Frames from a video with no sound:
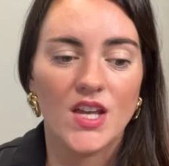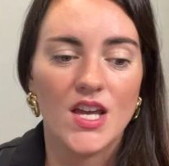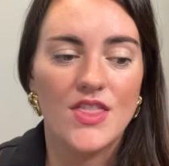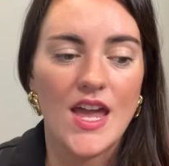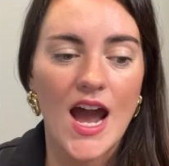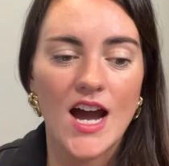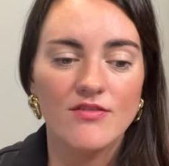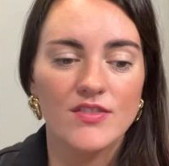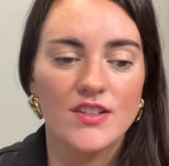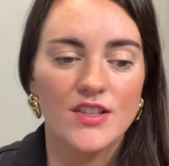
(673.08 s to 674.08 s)
They
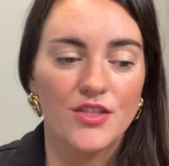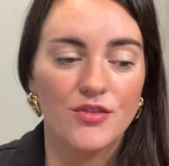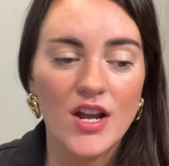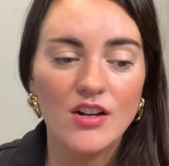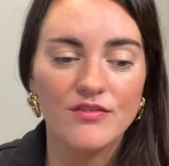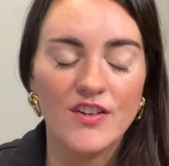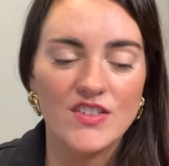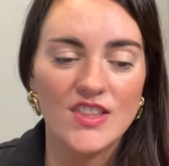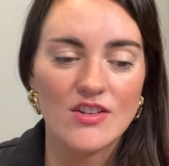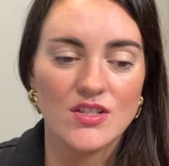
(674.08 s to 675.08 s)
have the
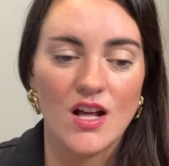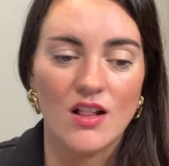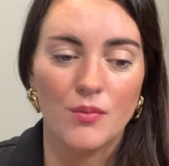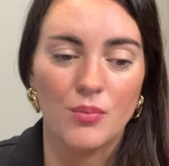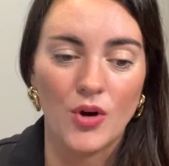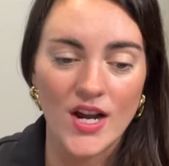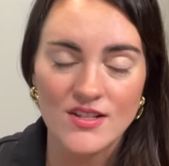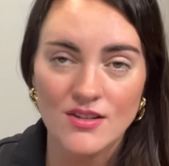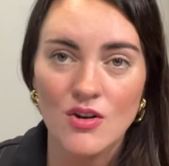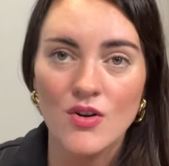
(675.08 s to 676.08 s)
$350,000 price,
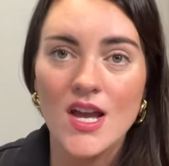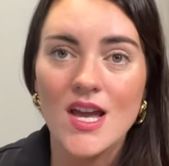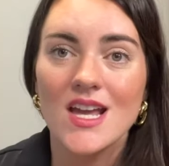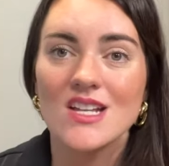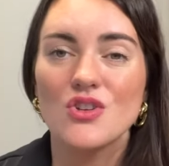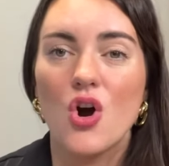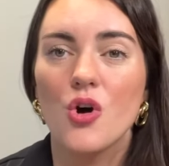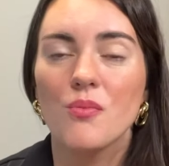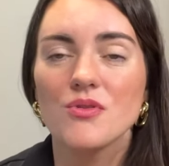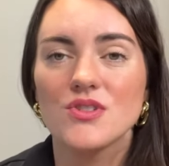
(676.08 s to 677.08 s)
though, is
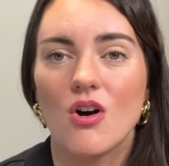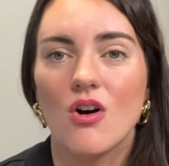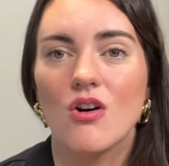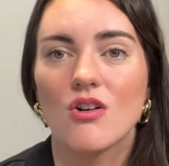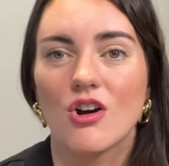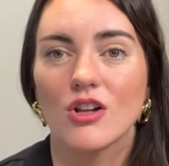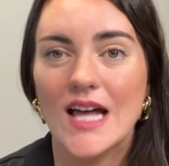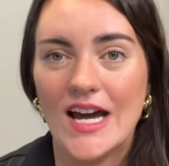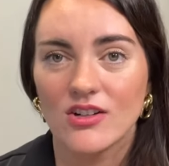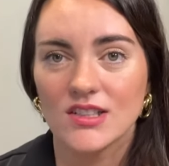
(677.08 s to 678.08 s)
almost all
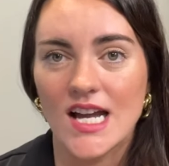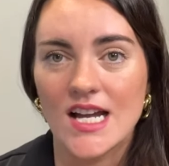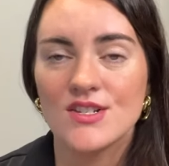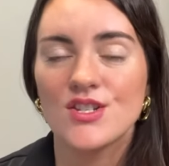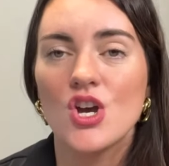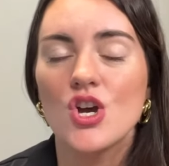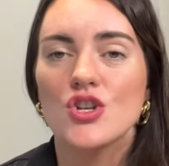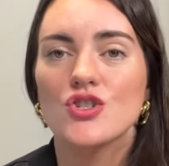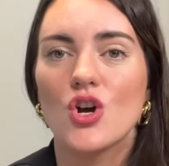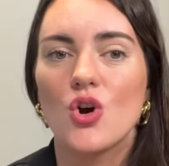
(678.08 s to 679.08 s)
collateralized.
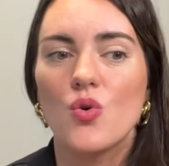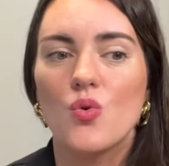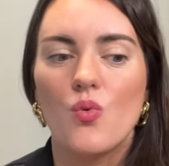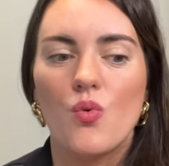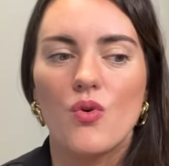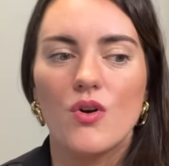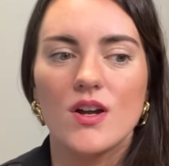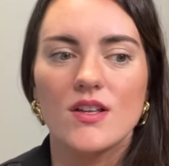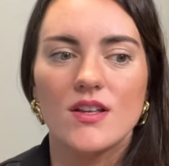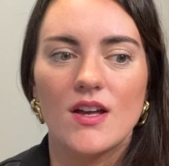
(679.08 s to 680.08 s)
So
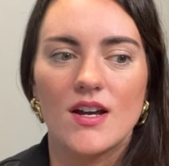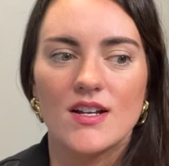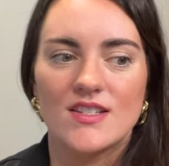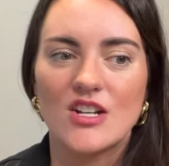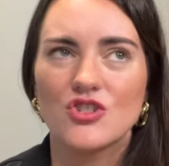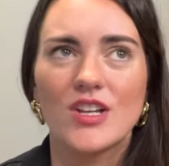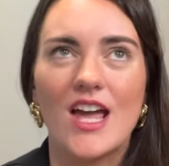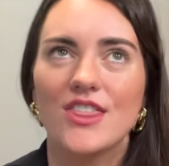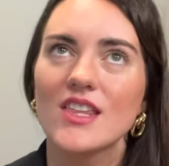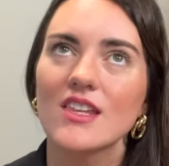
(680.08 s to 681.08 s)
essentially, I
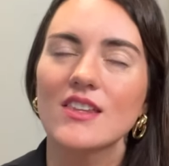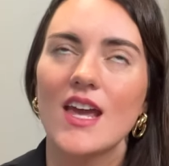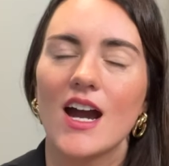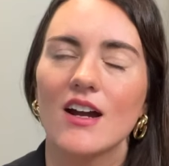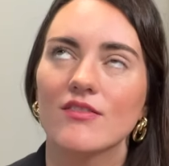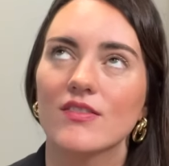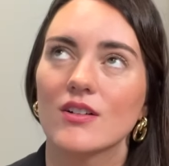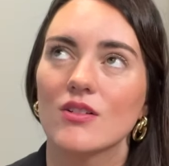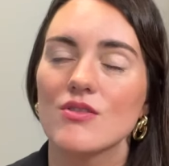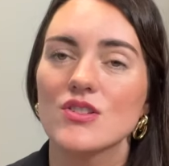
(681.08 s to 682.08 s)
think that they have
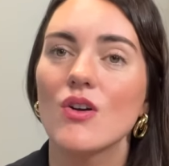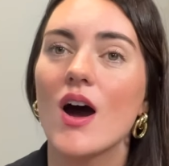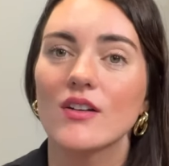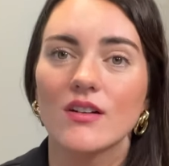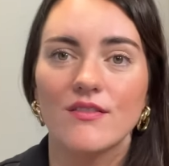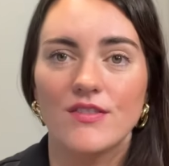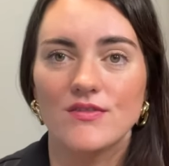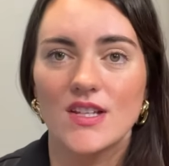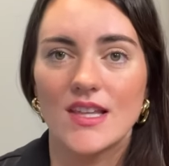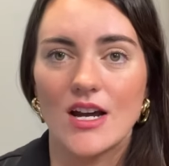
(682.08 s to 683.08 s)
close to
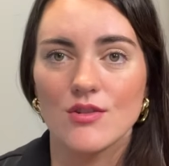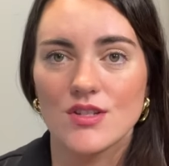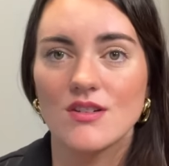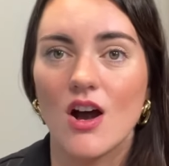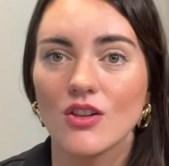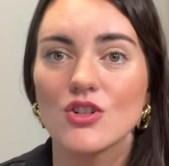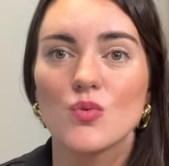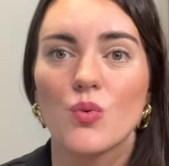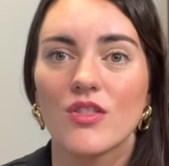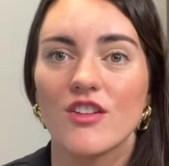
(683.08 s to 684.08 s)
$150,000
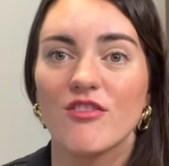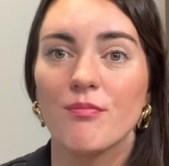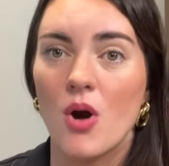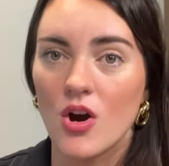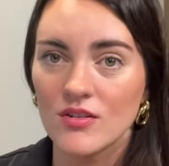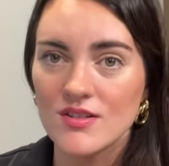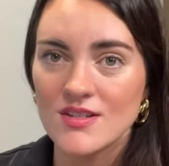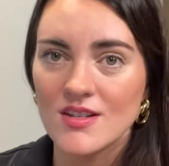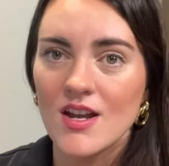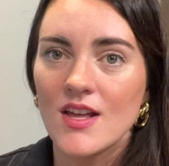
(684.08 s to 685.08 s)
worth of
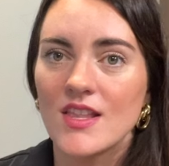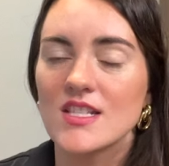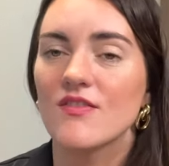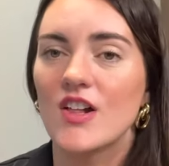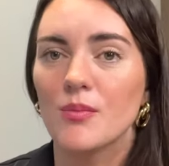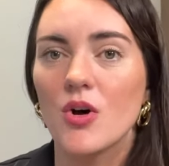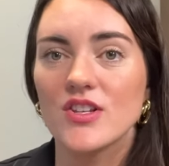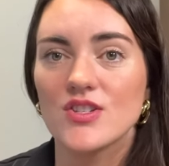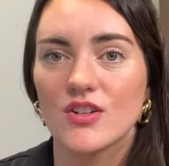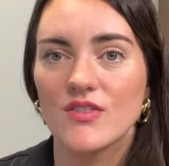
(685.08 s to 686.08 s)
parts that's available on the
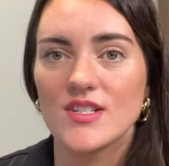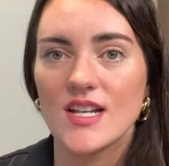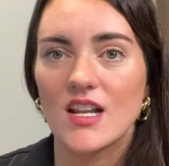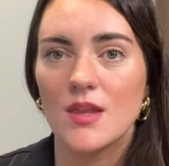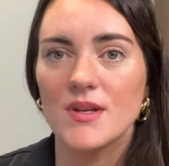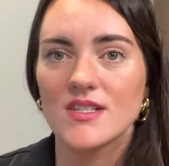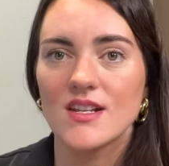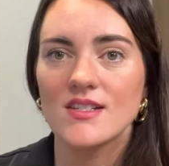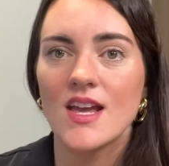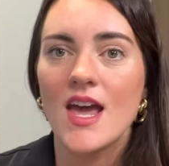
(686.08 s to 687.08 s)
service side of the business.